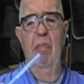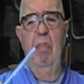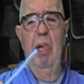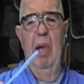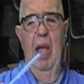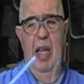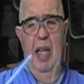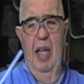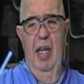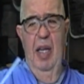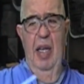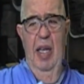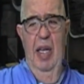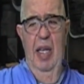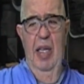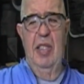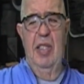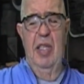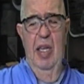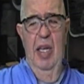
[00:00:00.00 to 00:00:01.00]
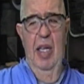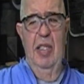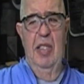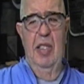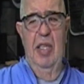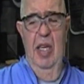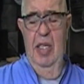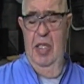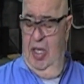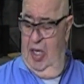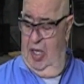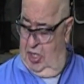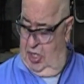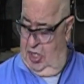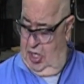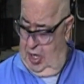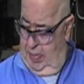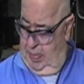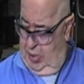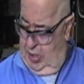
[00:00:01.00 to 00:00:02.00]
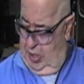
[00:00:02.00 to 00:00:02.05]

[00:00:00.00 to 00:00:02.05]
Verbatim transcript: Bic, it's, it's easy, cheap.